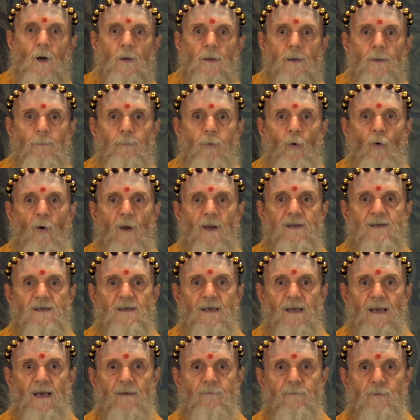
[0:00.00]
the point
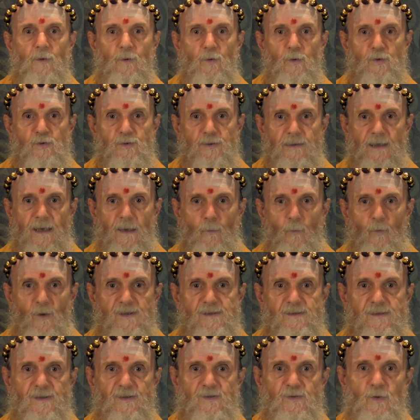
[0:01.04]
in evolution at
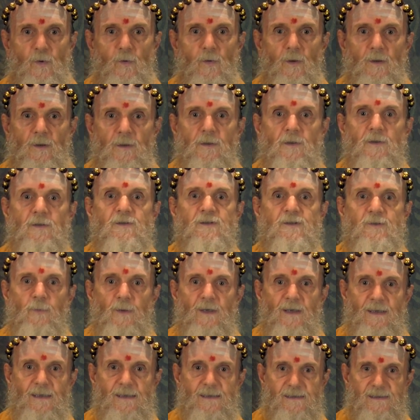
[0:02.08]
which the soul earns
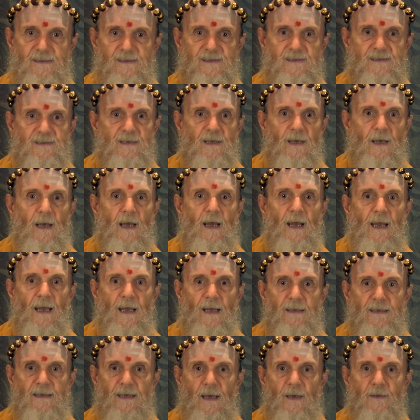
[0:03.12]
release
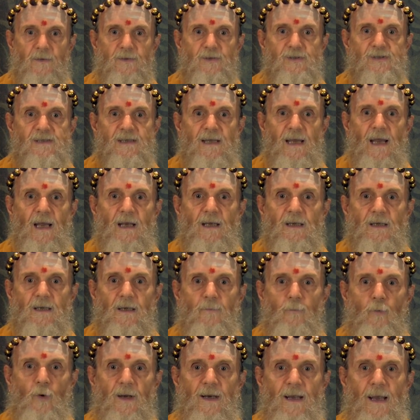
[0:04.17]
and the understanding
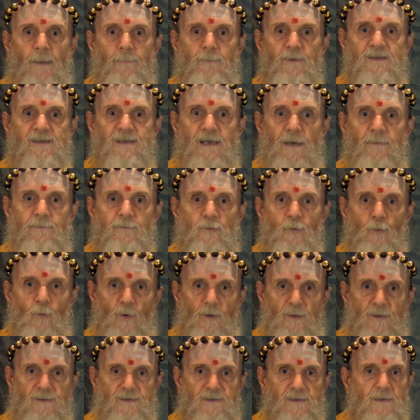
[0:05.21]
of what happens
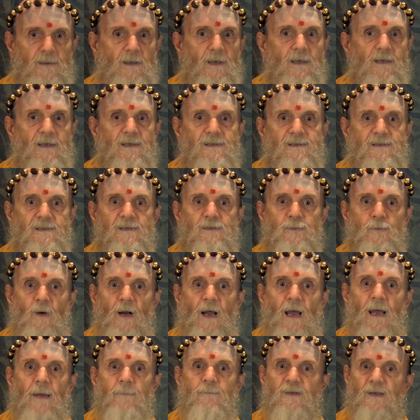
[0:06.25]
afterwards is
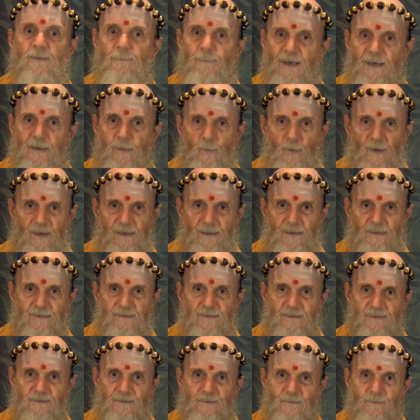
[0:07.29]
described in many
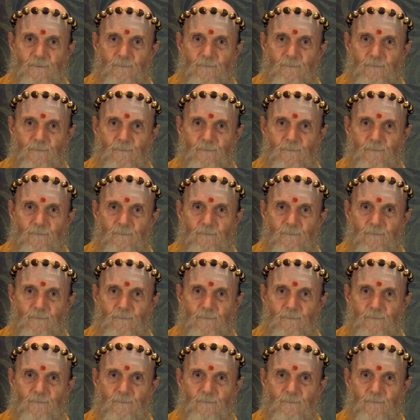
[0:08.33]
ways.